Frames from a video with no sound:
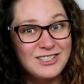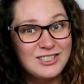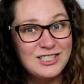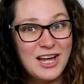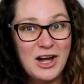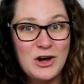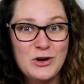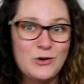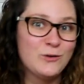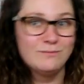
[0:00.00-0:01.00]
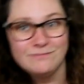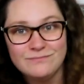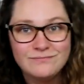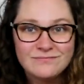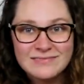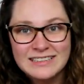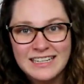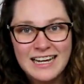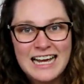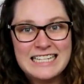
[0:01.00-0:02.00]
So
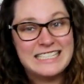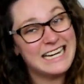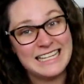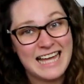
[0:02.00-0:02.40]
take